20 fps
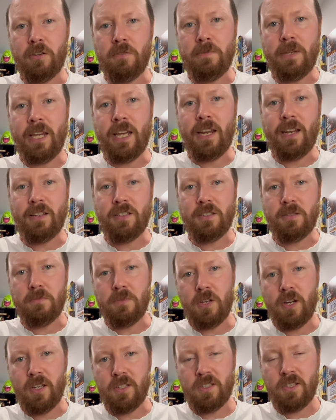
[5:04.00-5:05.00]
be getting some
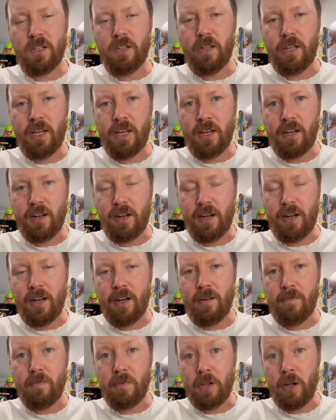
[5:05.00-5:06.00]
nice clear
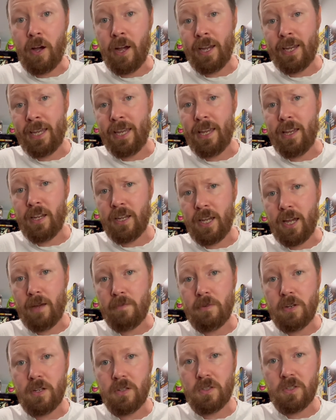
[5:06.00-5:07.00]
um, IKEA
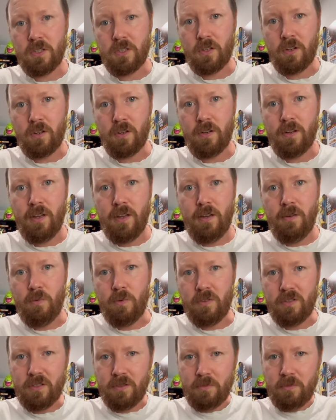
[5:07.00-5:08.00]
cabinets so
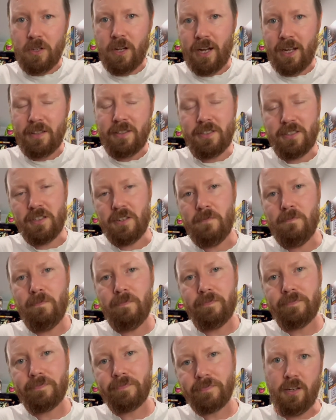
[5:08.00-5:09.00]
with some lights in them.
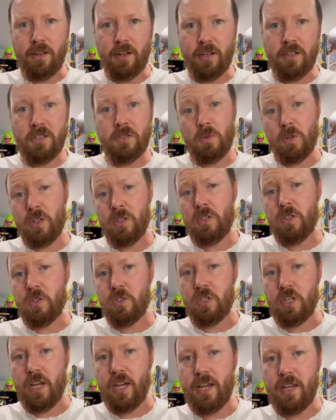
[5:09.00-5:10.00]
I just wanted to
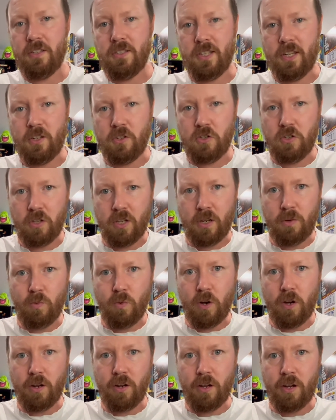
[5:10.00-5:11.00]
share essentially
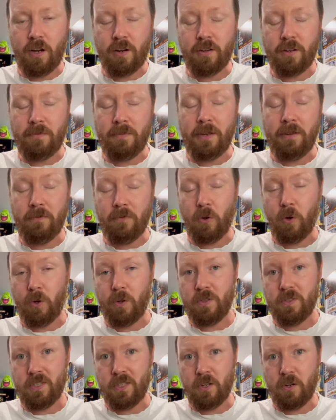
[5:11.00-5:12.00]
what I'm going to be
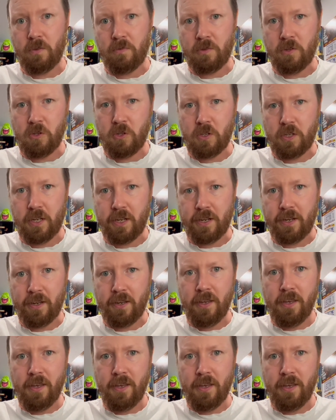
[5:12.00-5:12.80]
focusing on this year